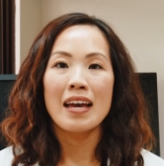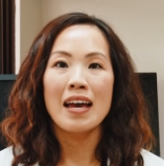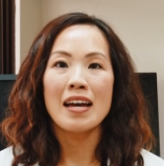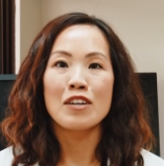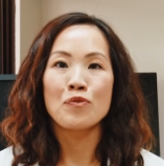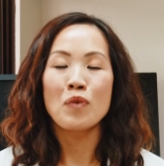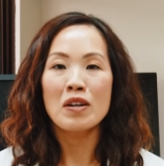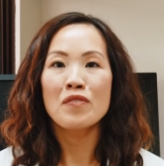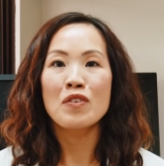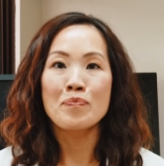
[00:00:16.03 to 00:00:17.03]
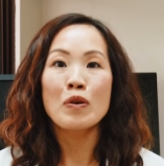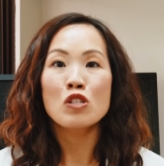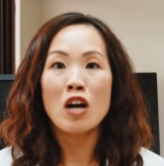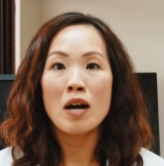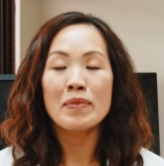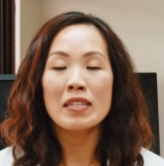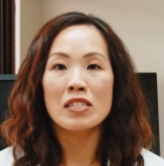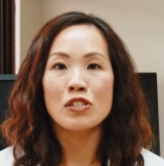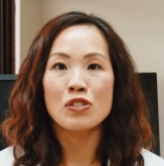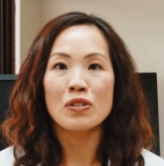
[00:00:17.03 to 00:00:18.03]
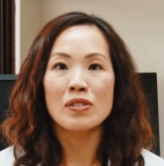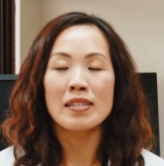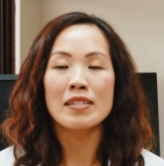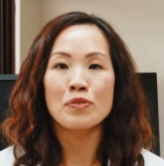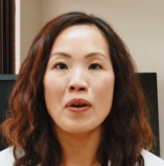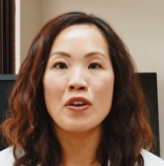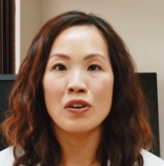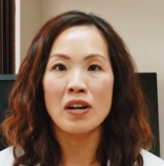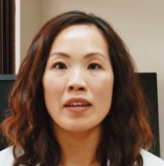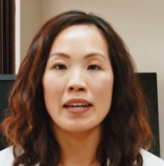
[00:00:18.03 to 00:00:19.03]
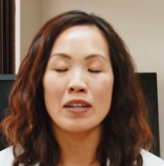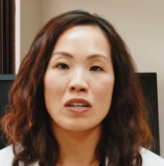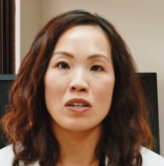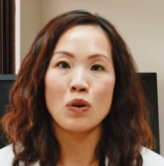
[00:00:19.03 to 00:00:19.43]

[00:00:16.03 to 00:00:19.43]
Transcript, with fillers: and one of their most common concerns is whether or not they are